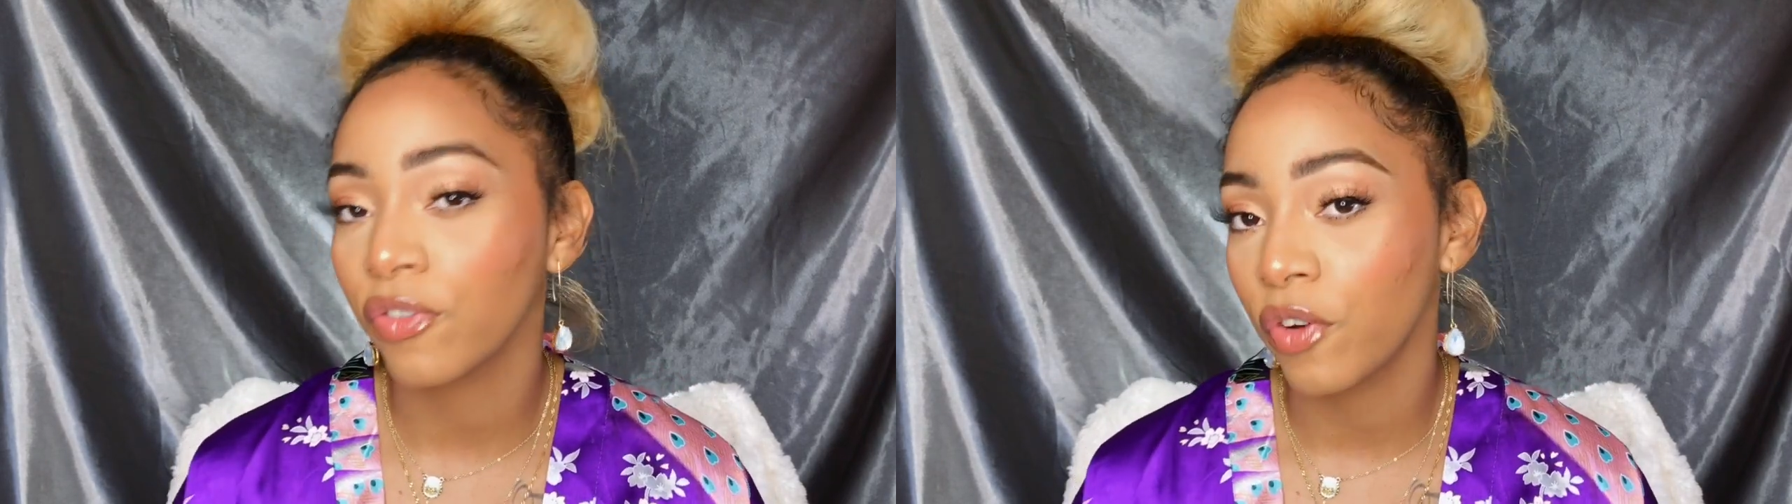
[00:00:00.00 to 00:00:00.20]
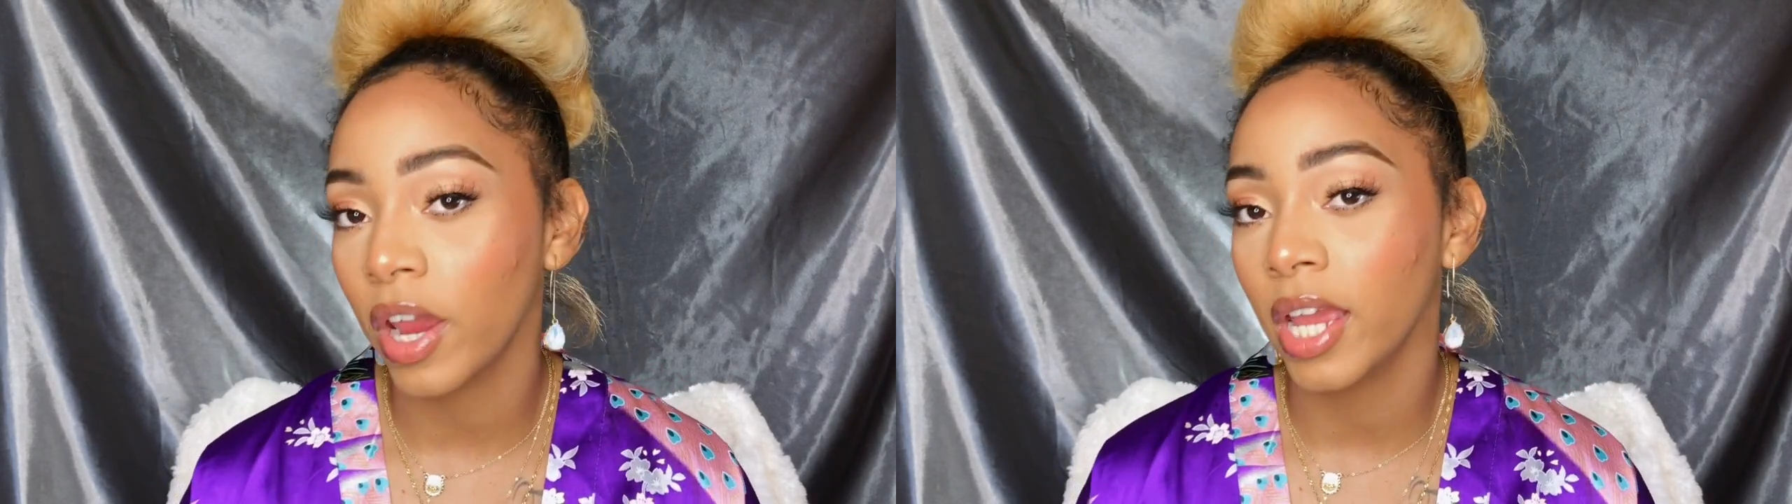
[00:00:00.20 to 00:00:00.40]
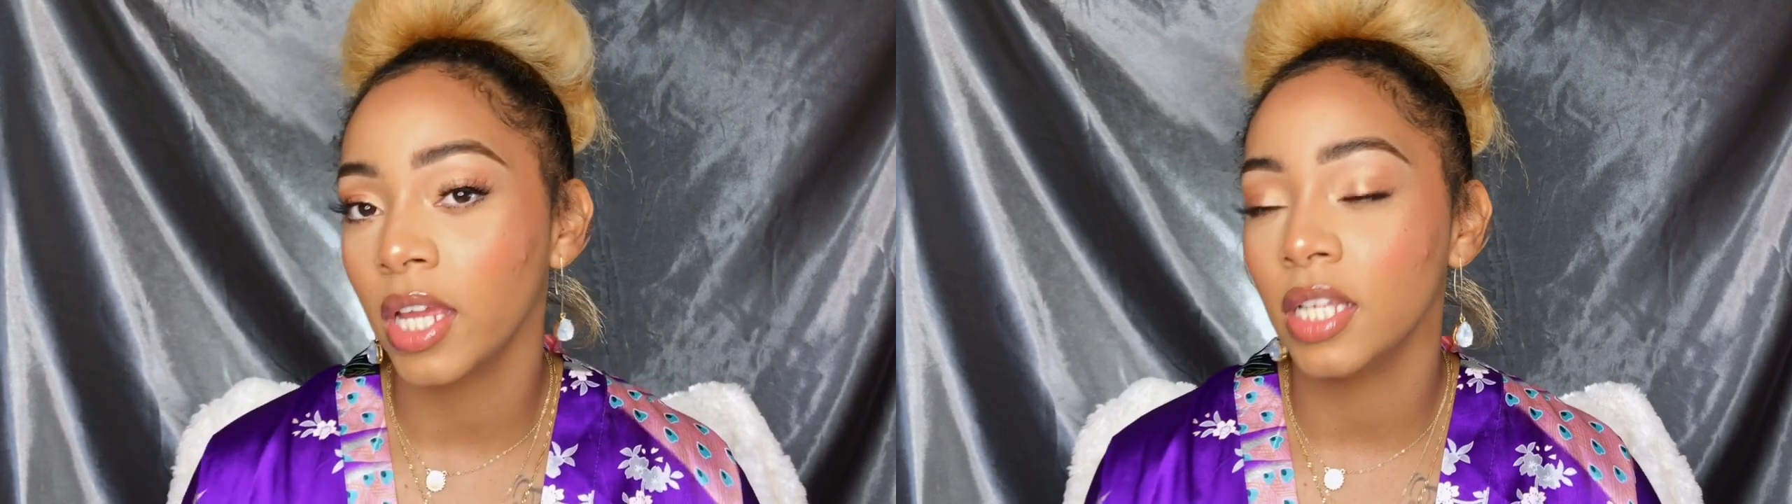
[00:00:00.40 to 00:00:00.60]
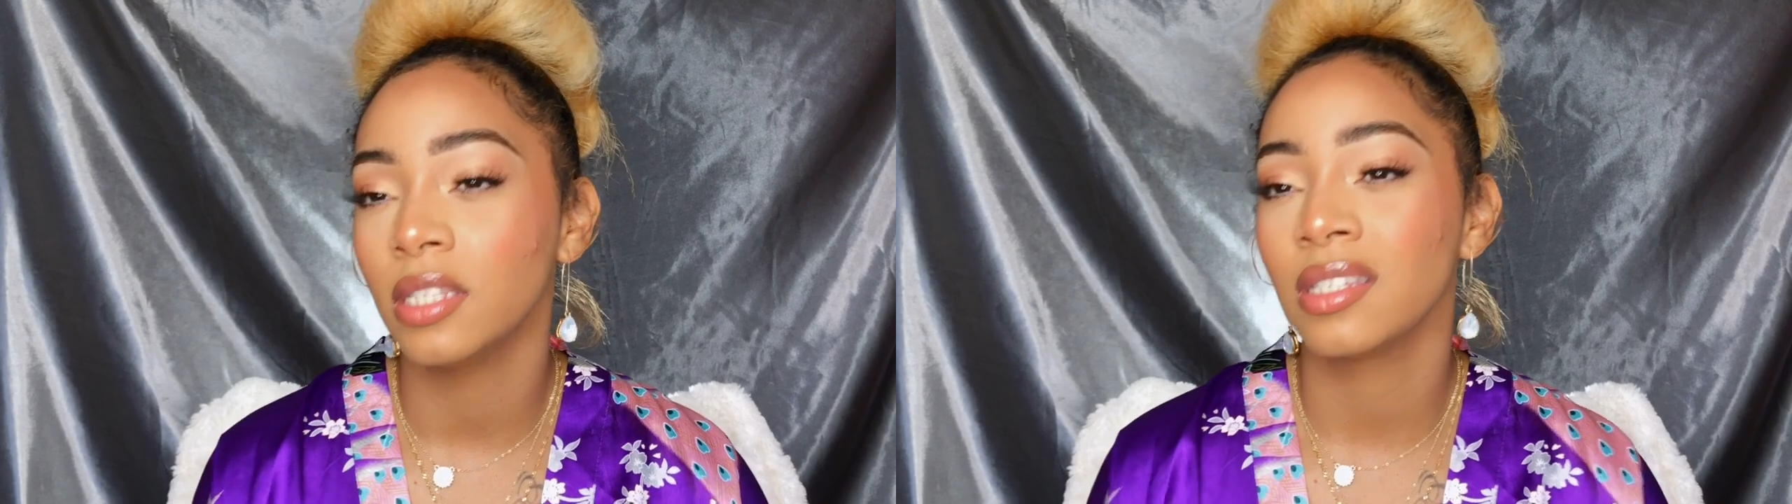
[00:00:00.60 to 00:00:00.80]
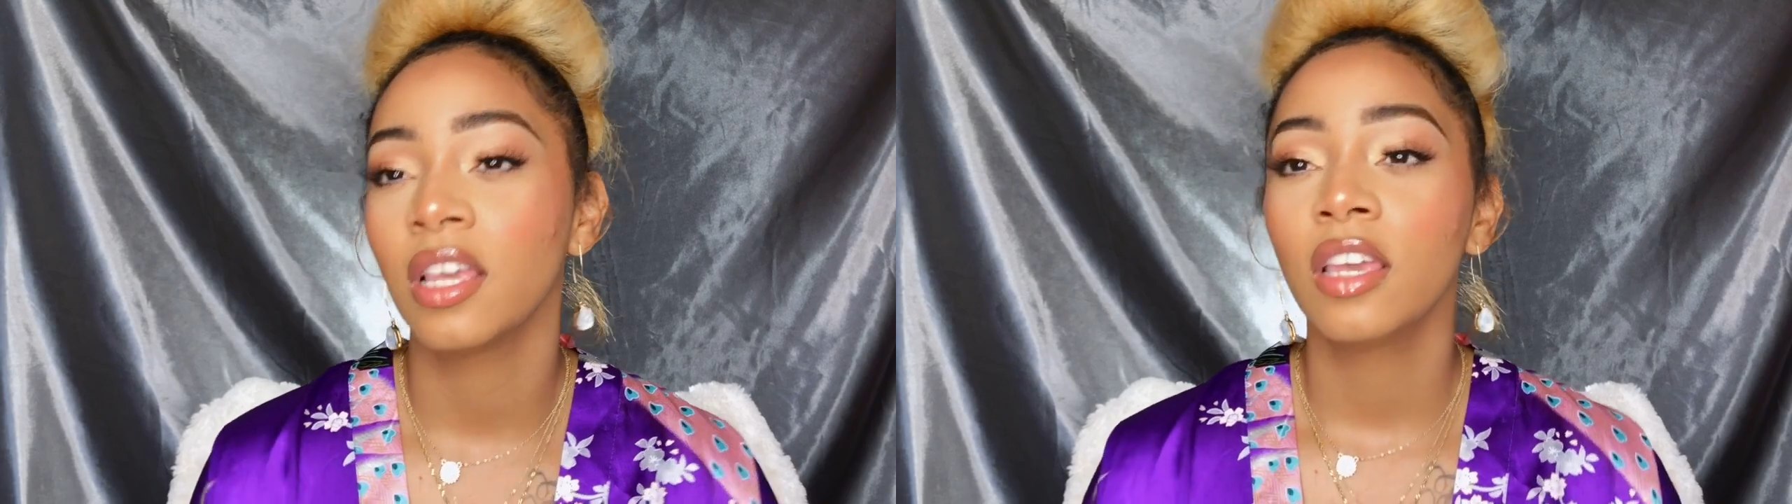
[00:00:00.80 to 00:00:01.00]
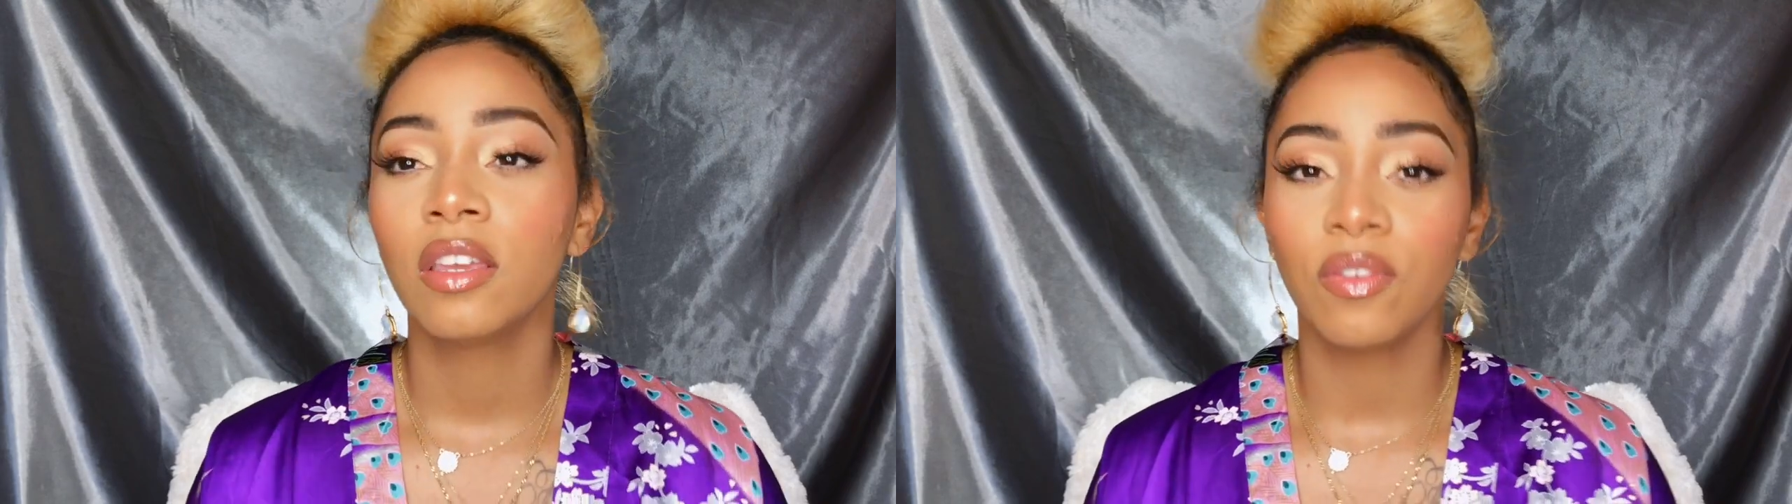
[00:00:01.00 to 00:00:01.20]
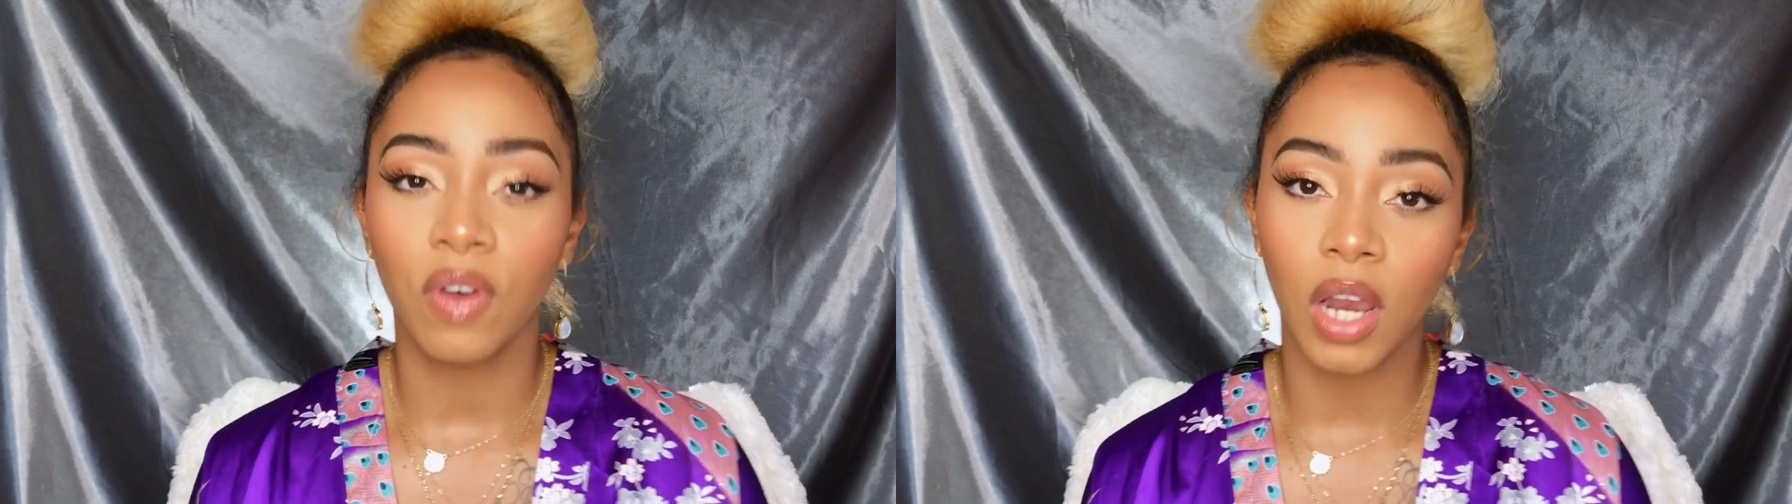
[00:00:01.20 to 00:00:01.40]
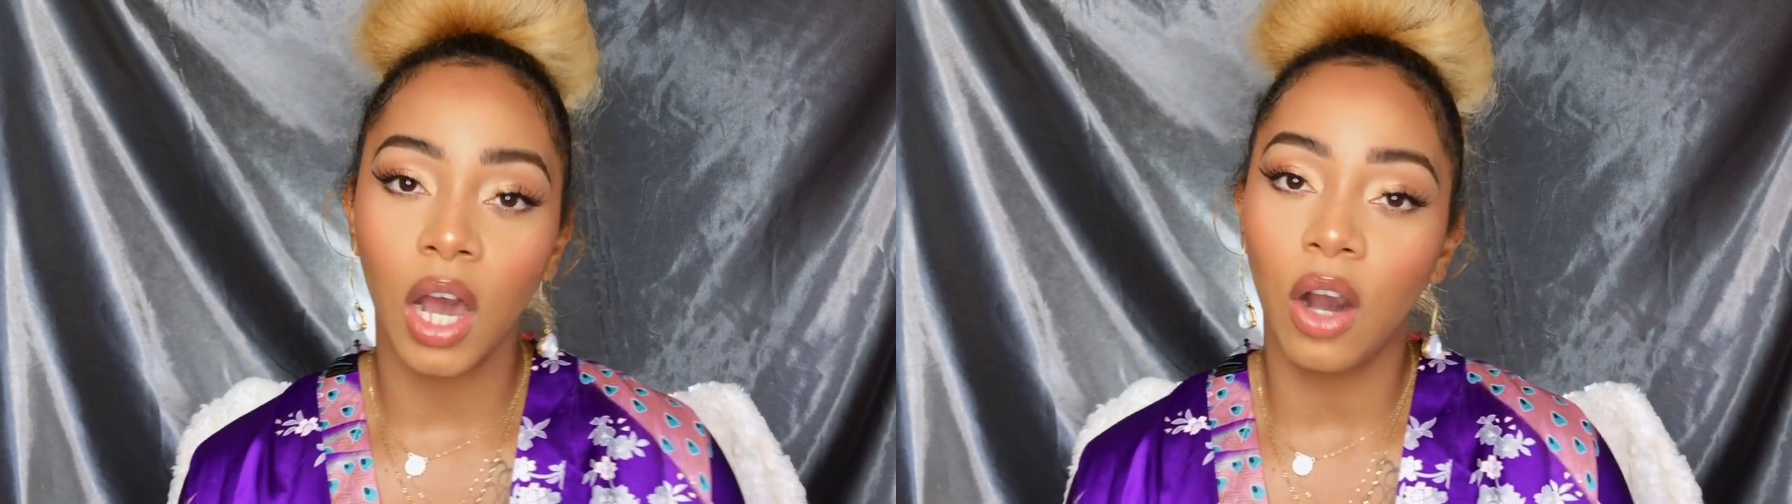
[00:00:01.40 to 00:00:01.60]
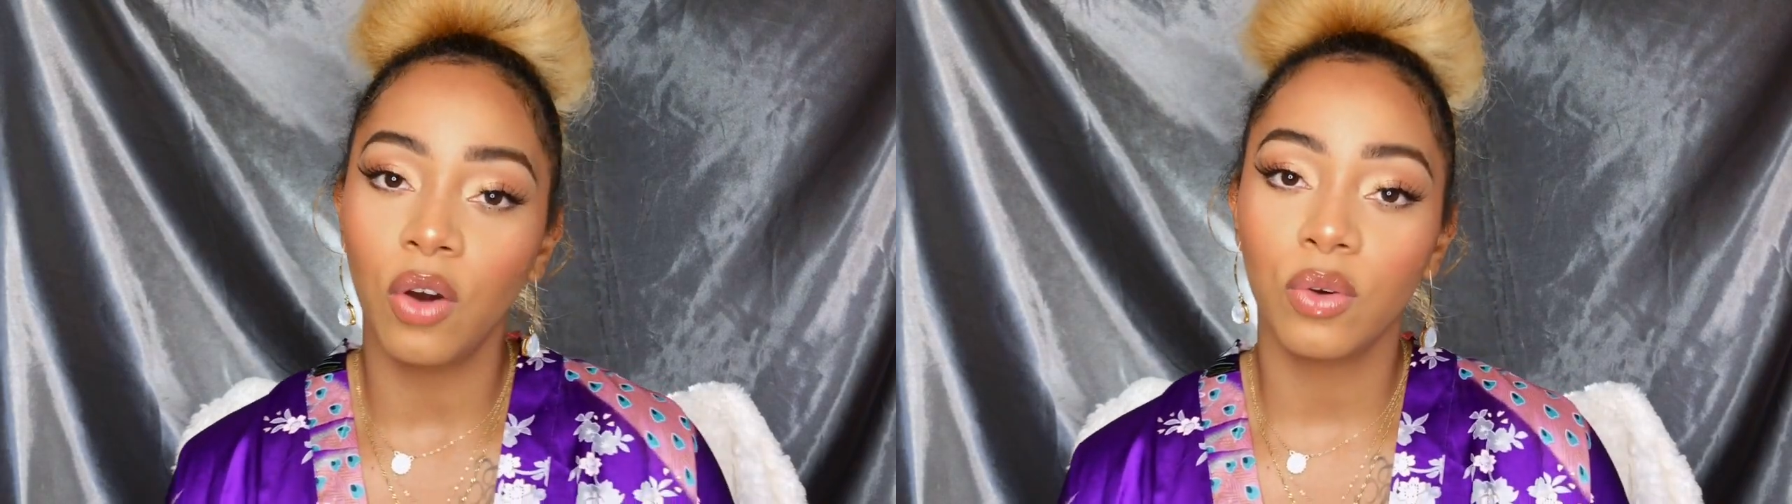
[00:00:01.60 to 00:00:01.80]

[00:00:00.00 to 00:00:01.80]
friends. Voila.